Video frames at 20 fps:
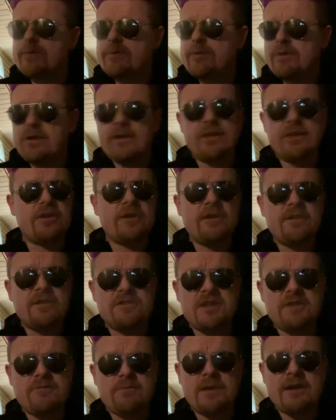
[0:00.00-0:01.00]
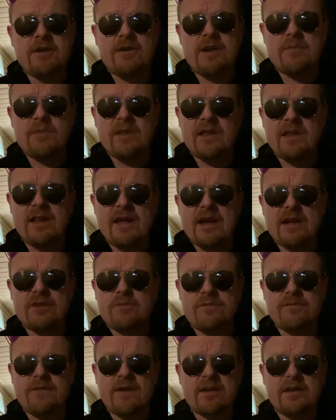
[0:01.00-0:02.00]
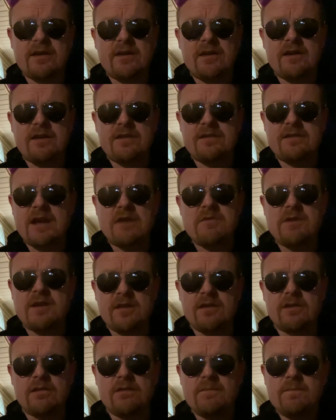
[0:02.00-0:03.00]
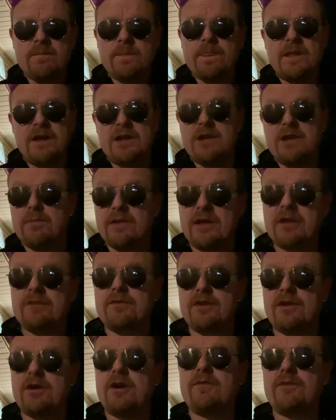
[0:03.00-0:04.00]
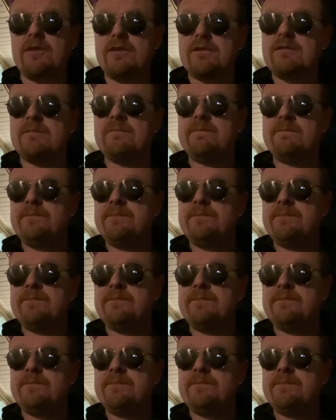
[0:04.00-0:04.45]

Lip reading: The only current Chief player I really liked was fucking Tyreek Hill. And he plays with the Dolphins.